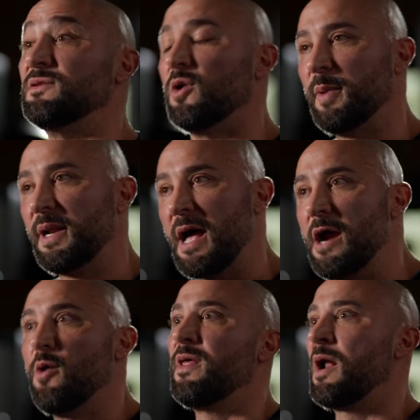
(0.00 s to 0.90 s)
a little bit
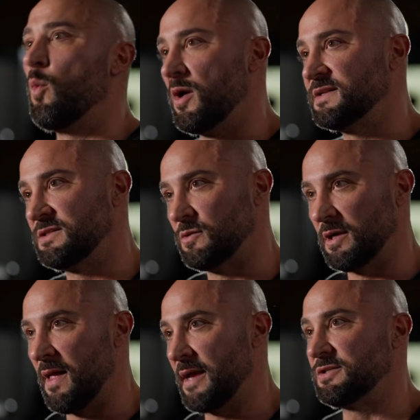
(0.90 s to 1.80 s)
higher than I was
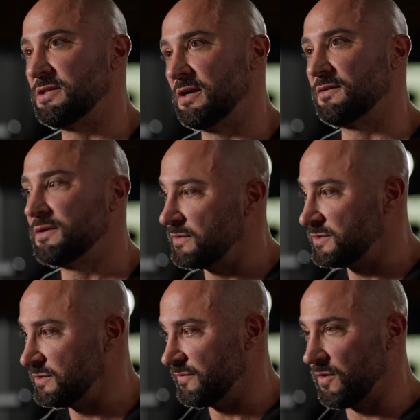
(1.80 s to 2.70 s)
doing last year
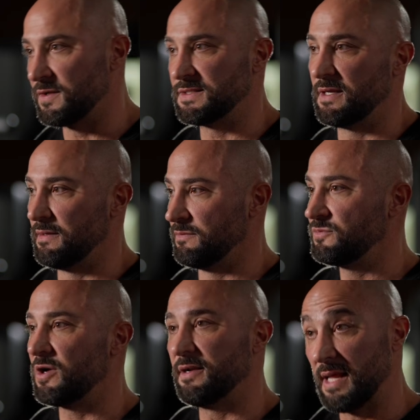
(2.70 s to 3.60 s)
to focus on
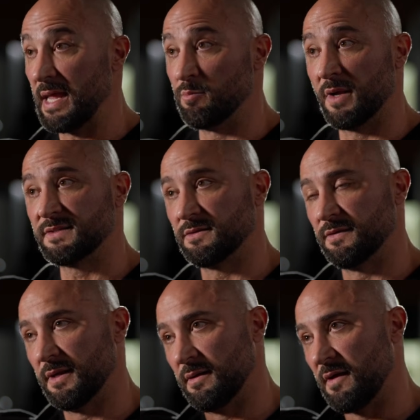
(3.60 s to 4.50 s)
trying to gain muscle,
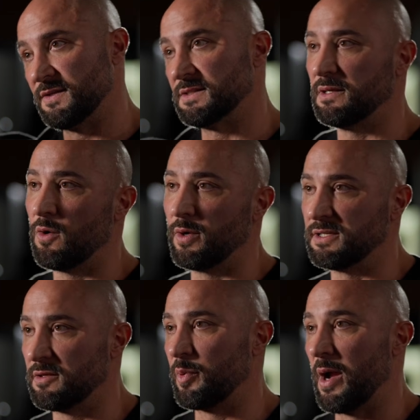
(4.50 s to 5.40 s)
and then obviously going
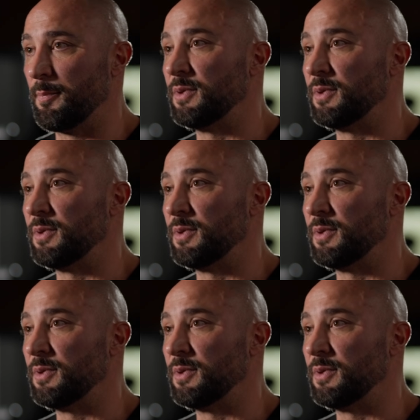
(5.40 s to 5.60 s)
into the prep.